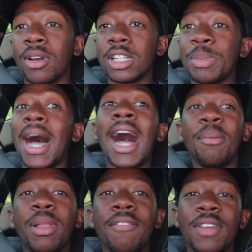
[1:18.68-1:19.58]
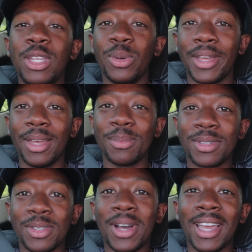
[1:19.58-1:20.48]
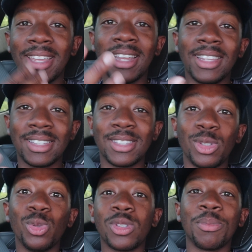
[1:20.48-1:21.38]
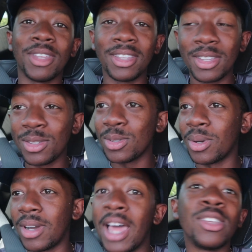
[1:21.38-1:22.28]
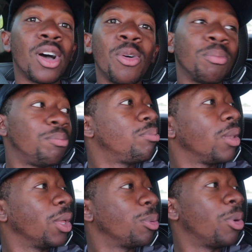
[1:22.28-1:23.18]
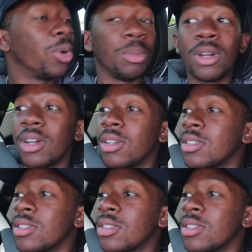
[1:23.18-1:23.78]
cards. But I play video games, so I can at least do something in the store. I don't play Pokemon cards.